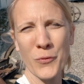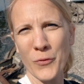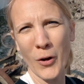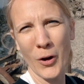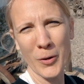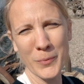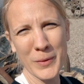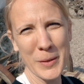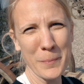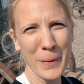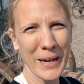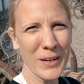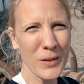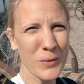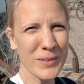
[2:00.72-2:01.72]
farm, they
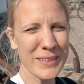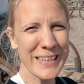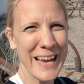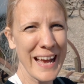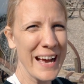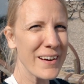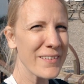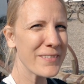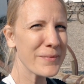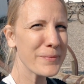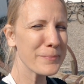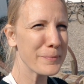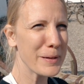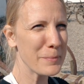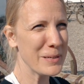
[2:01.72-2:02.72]
might only have
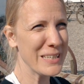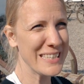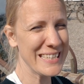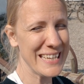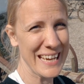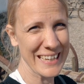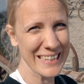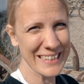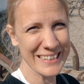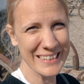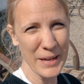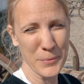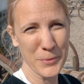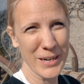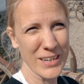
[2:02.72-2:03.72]
maybe 10
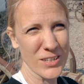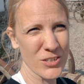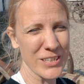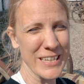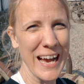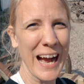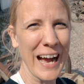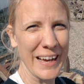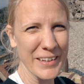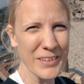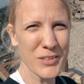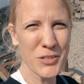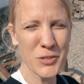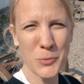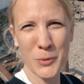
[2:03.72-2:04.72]
that were actually
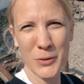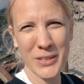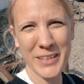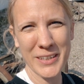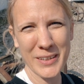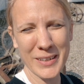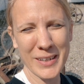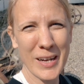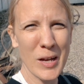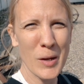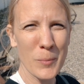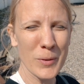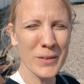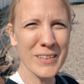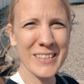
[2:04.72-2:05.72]
hired to work here,
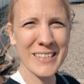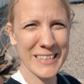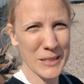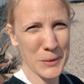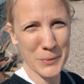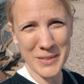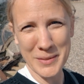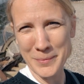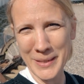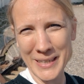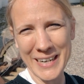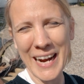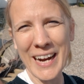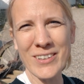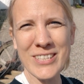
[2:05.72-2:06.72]
but the deal with the
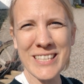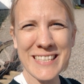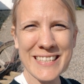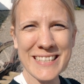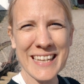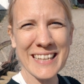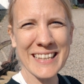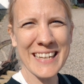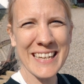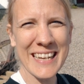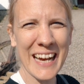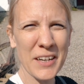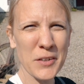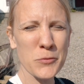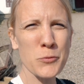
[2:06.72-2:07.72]
manor house is that they
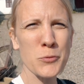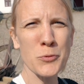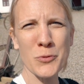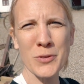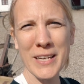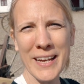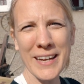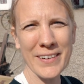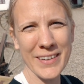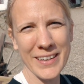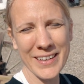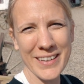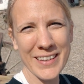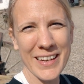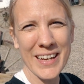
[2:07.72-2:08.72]
kind of rule the area.